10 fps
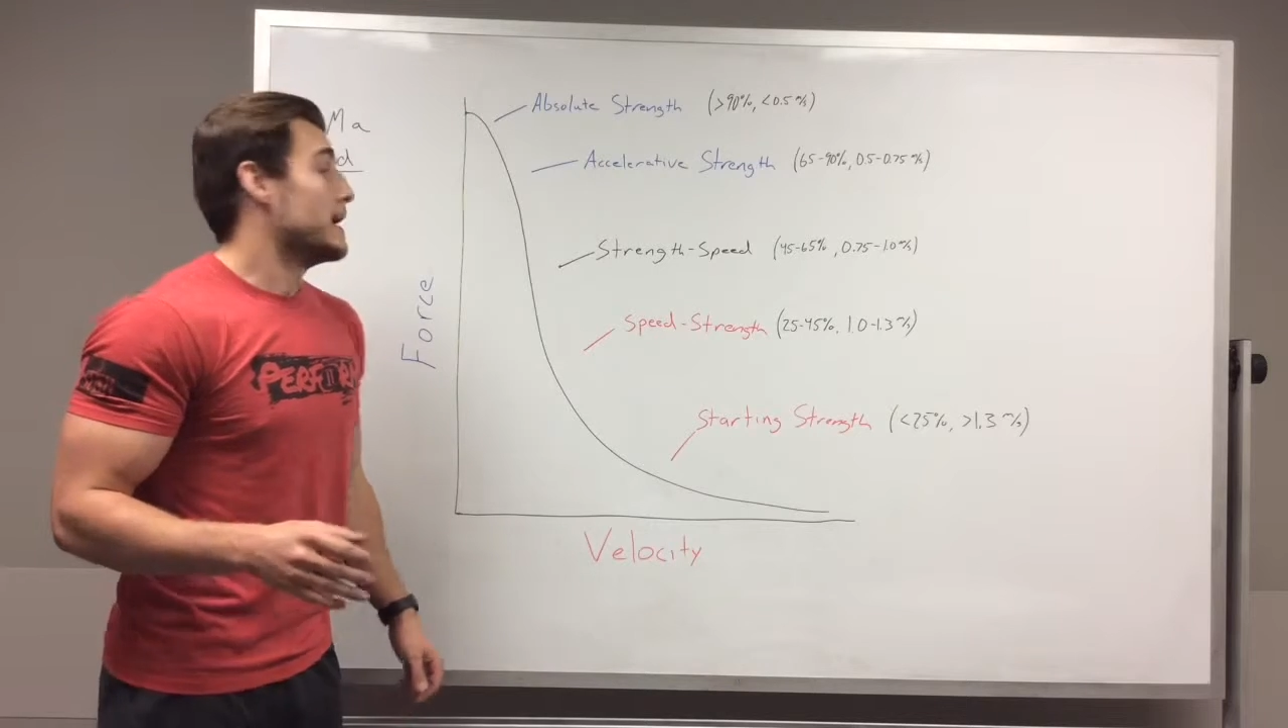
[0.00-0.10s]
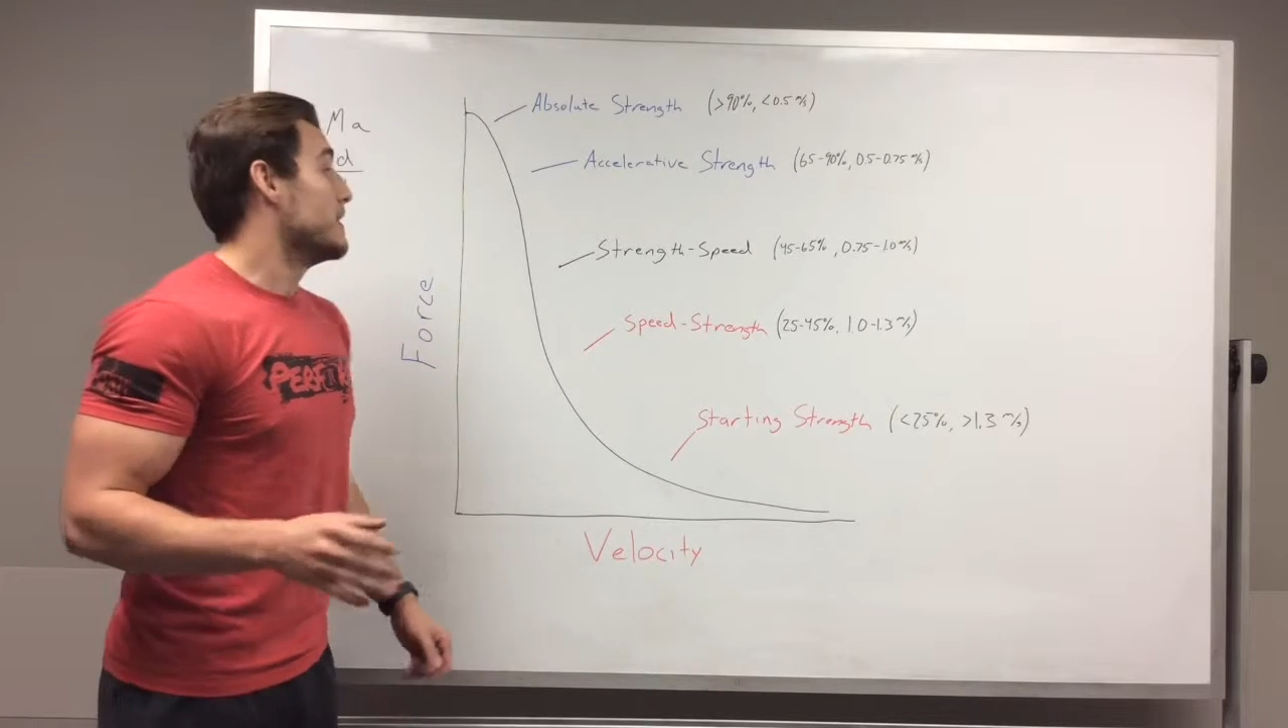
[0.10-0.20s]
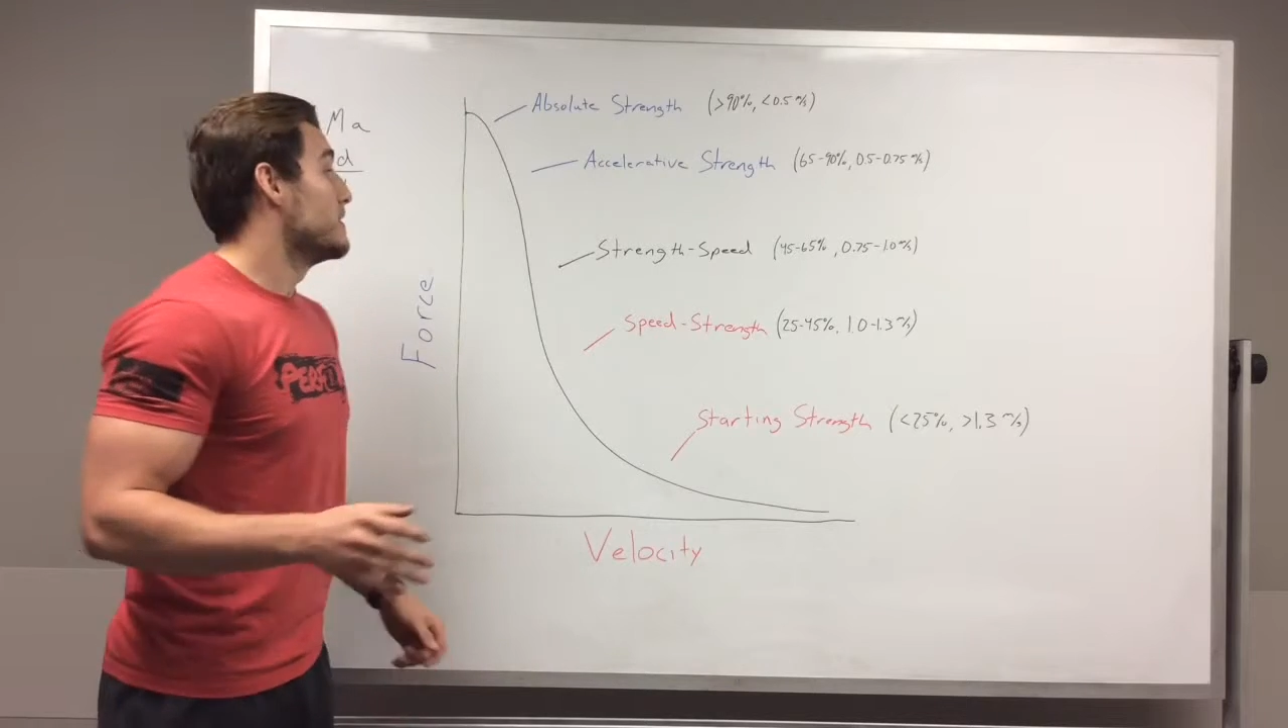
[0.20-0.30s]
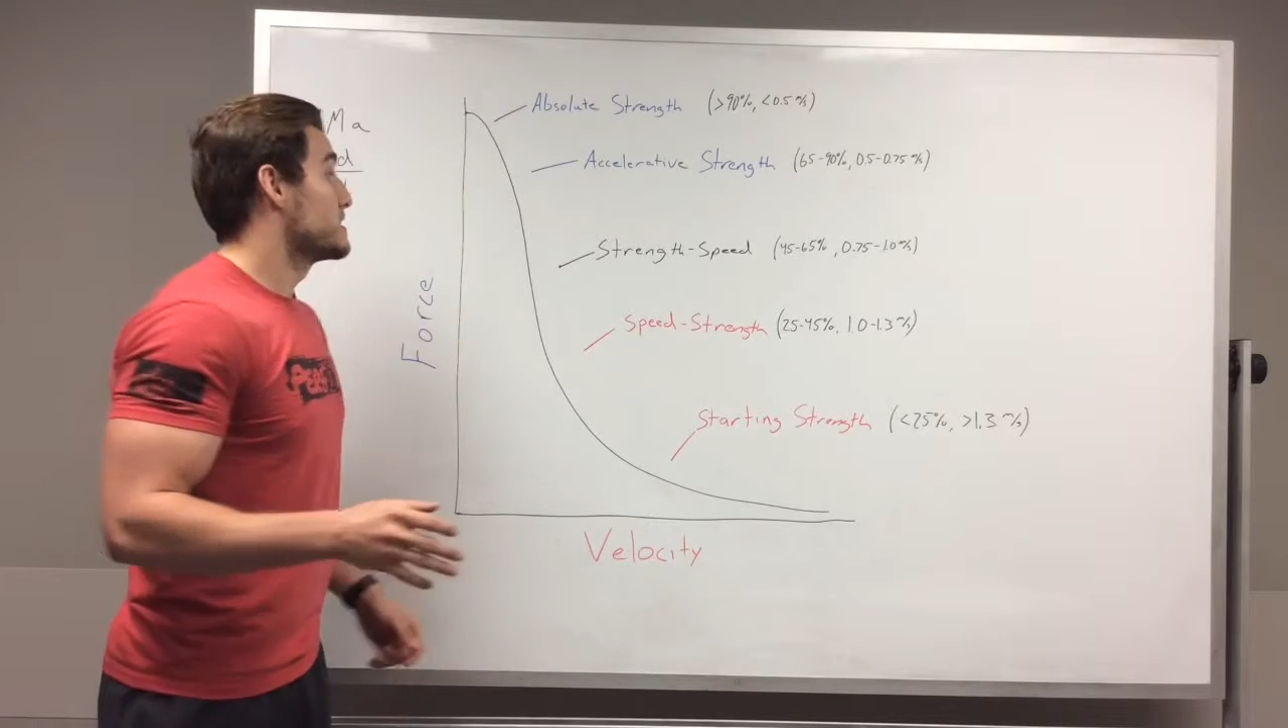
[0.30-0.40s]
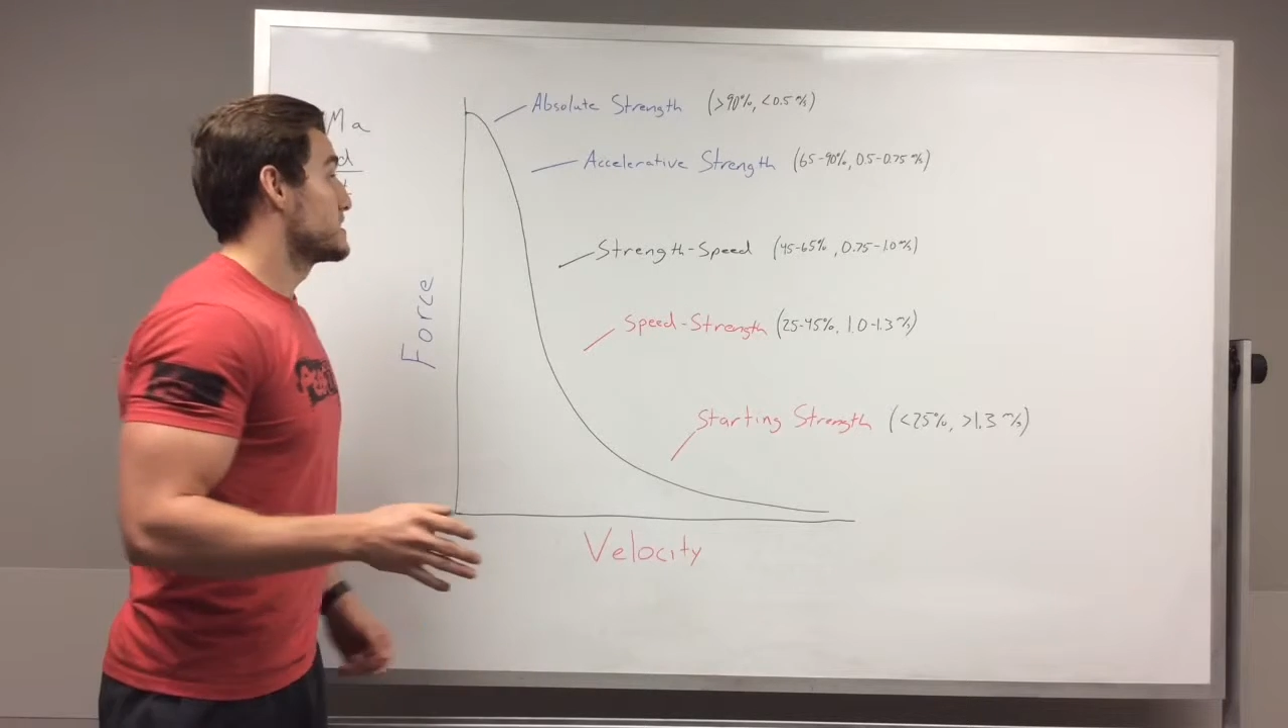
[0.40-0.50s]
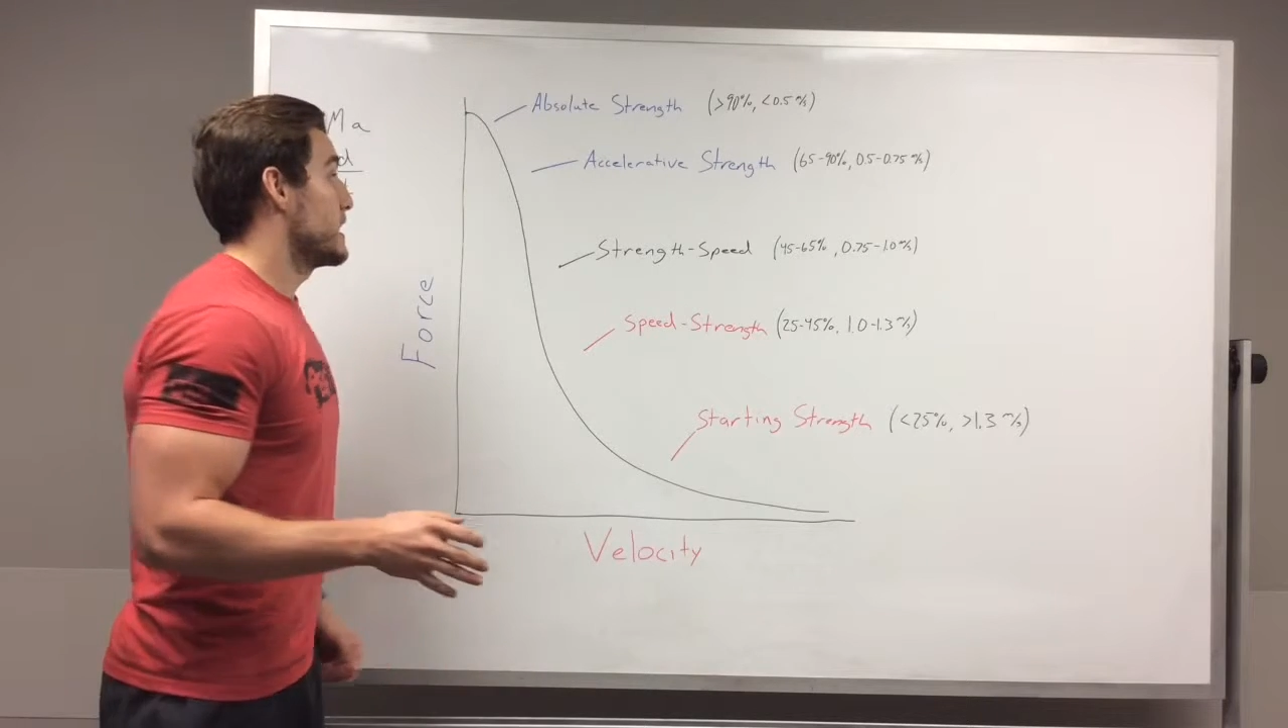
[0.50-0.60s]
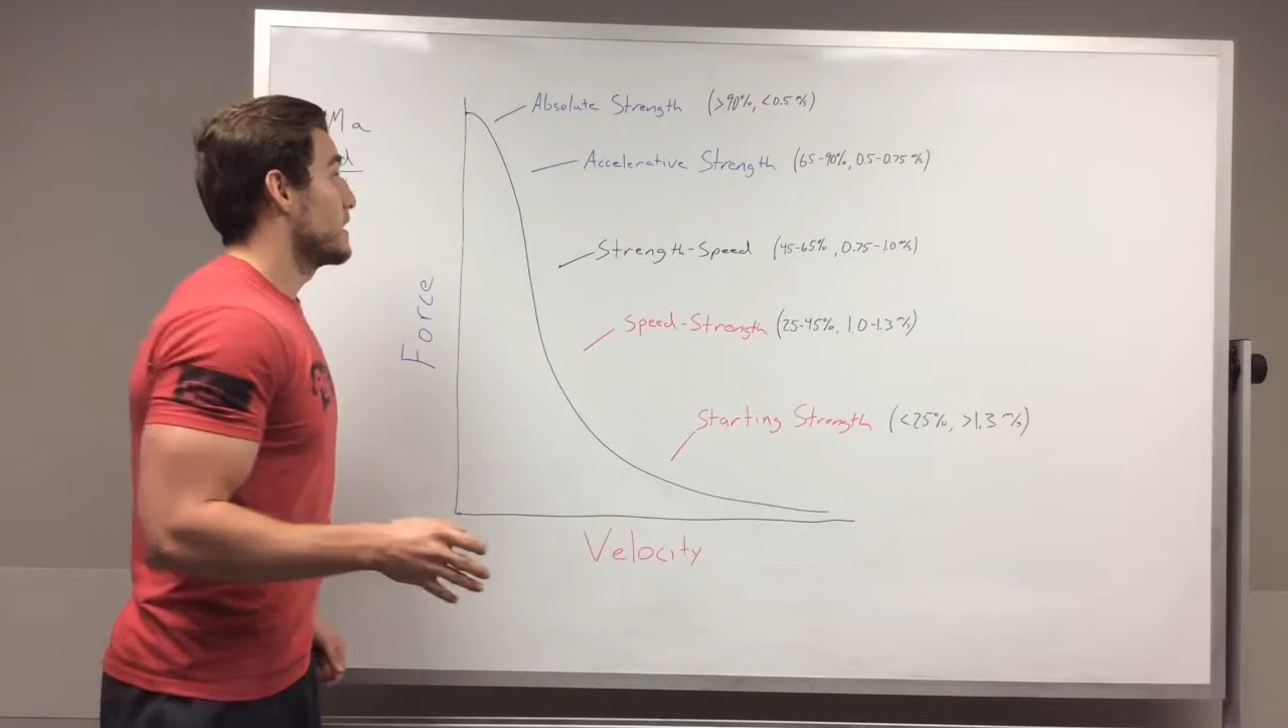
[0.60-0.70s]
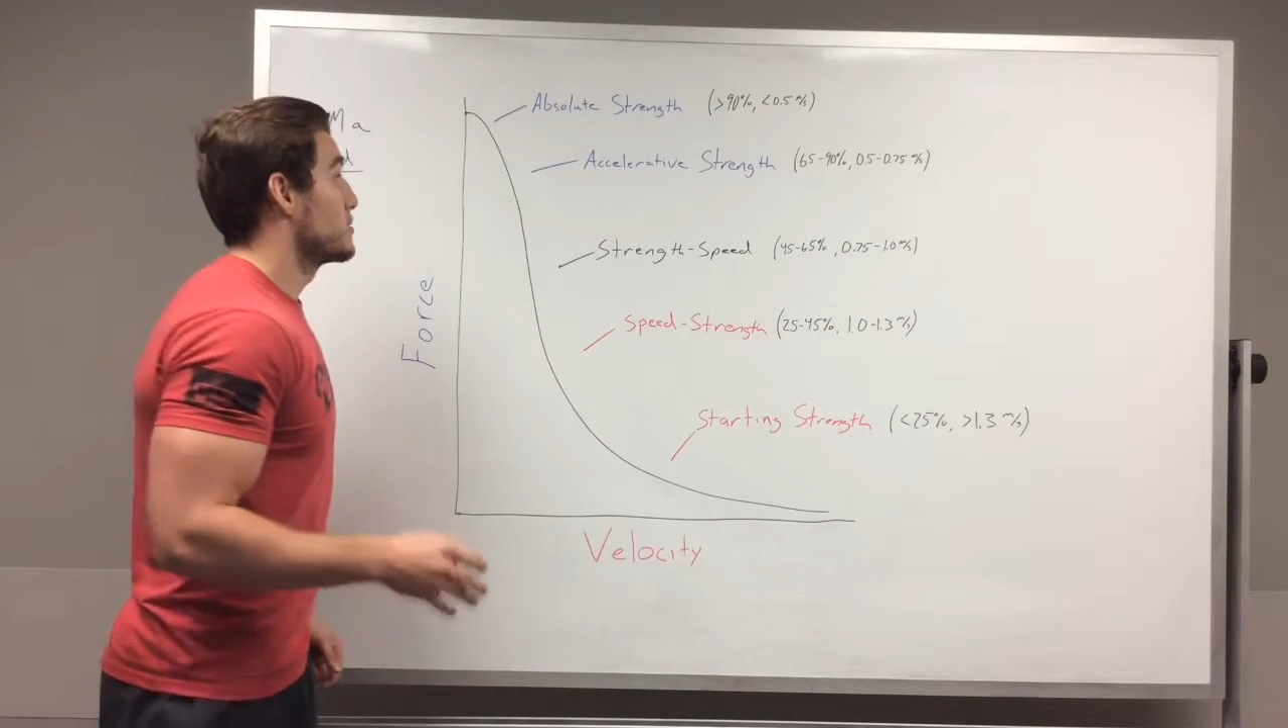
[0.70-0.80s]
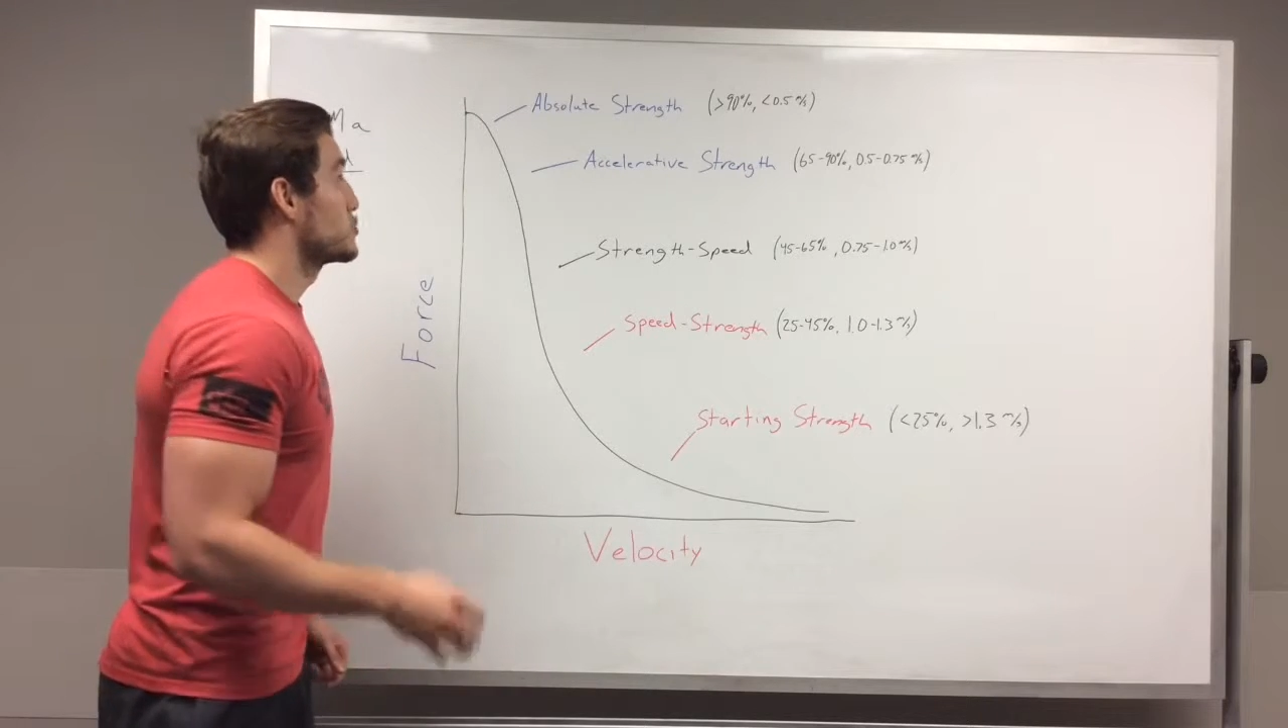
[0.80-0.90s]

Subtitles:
In this style